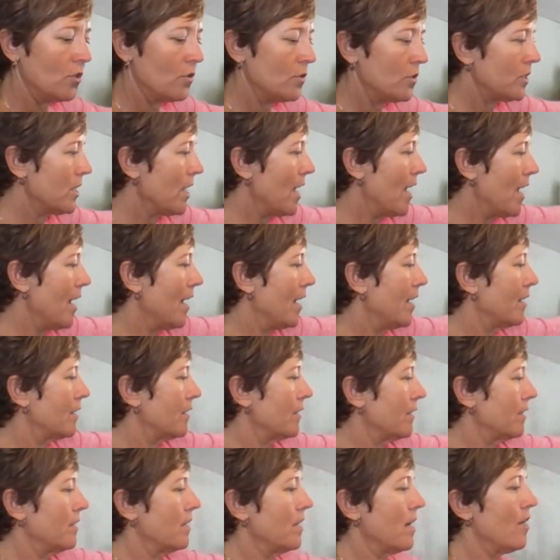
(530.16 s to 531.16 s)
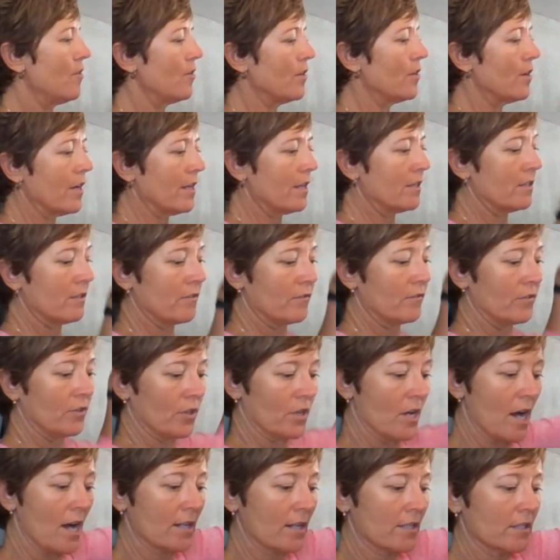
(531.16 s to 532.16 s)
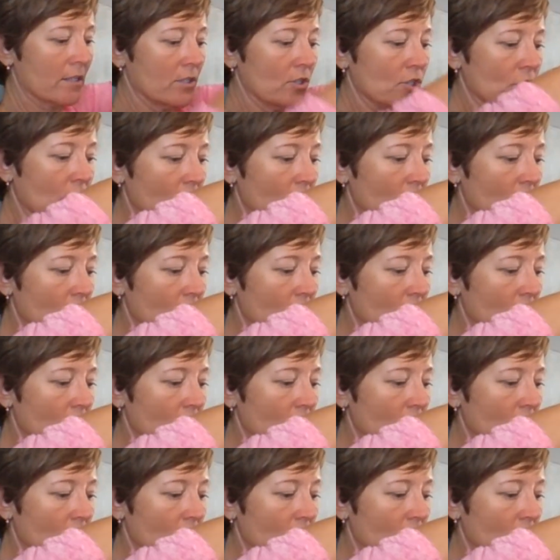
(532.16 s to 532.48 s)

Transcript: take the other end of your oxygen